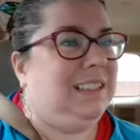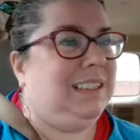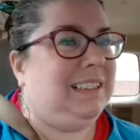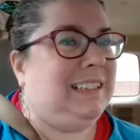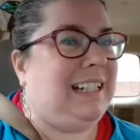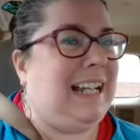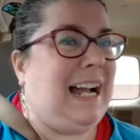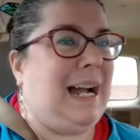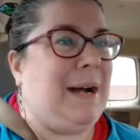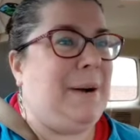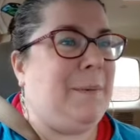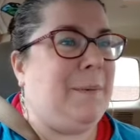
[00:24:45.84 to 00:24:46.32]

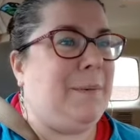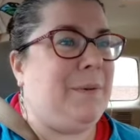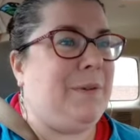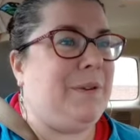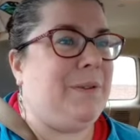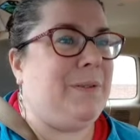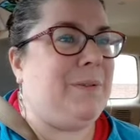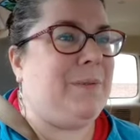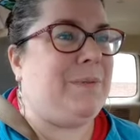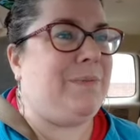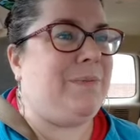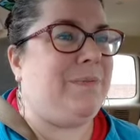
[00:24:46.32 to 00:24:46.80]
Yeah.
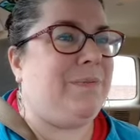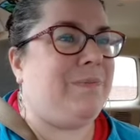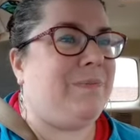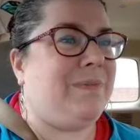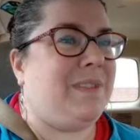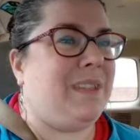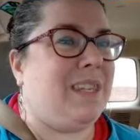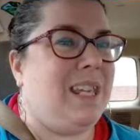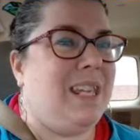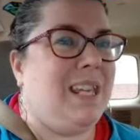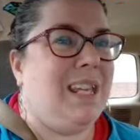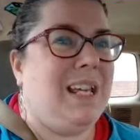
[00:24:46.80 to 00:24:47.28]

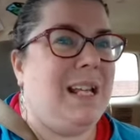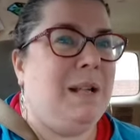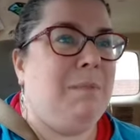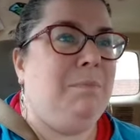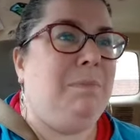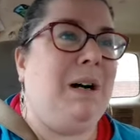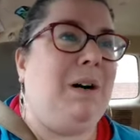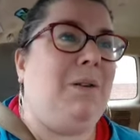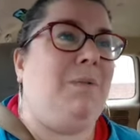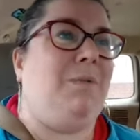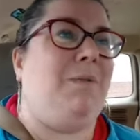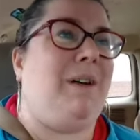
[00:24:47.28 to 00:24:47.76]

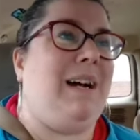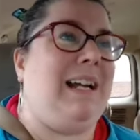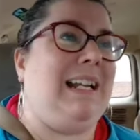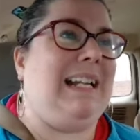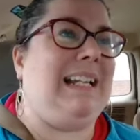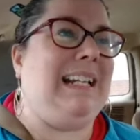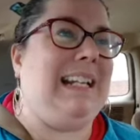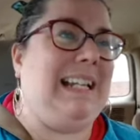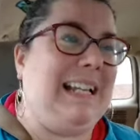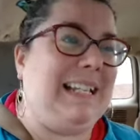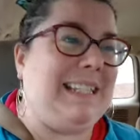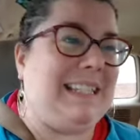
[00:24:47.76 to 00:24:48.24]
But
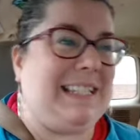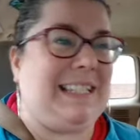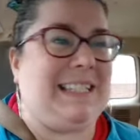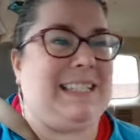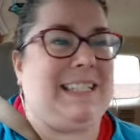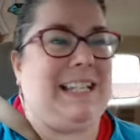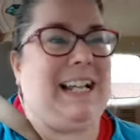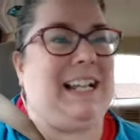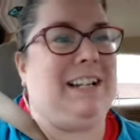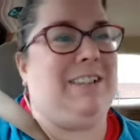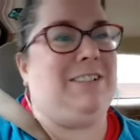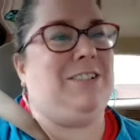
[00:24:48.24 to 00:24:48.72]
when it is
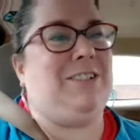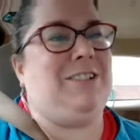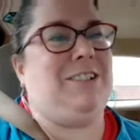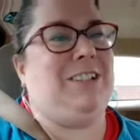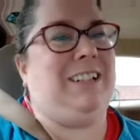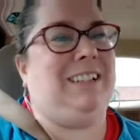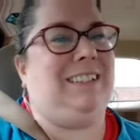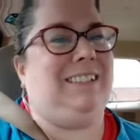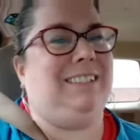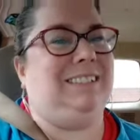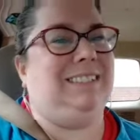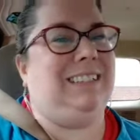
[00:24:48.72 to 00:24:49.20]

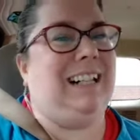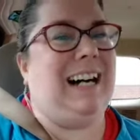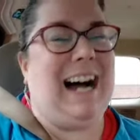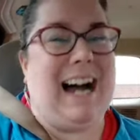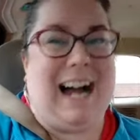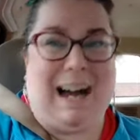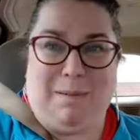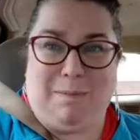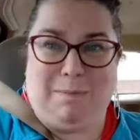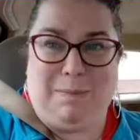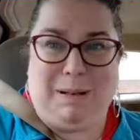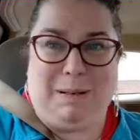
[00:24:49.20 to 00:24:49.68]
essential,
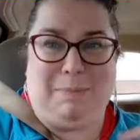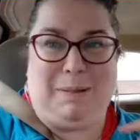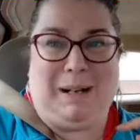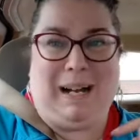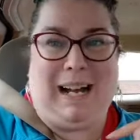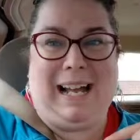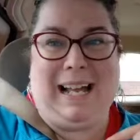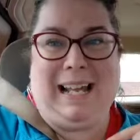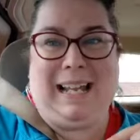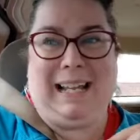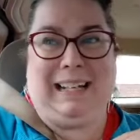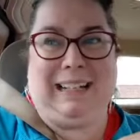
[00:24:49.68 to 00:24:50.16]
I'll be
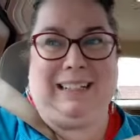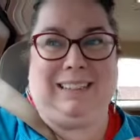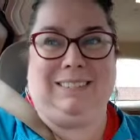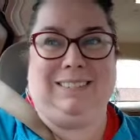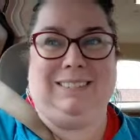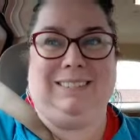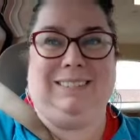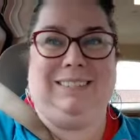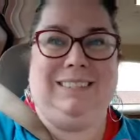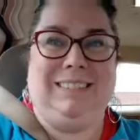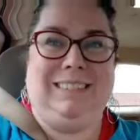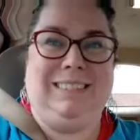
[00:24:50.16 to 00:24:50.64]
buying.
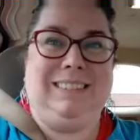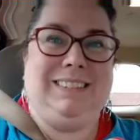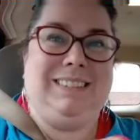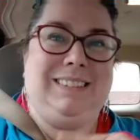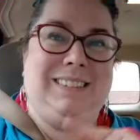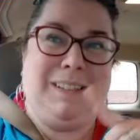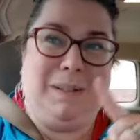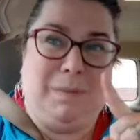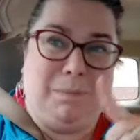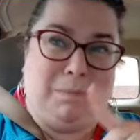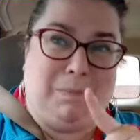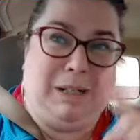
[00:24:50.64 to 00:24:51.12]

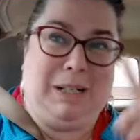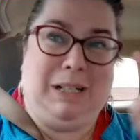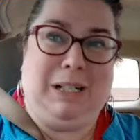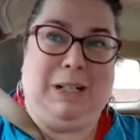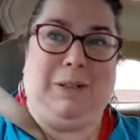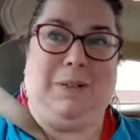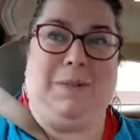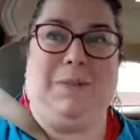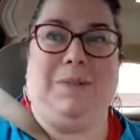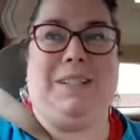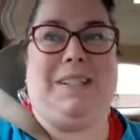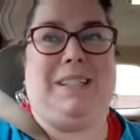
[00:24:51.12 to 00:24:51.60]
But
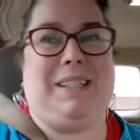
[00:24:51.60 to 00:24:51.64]
no,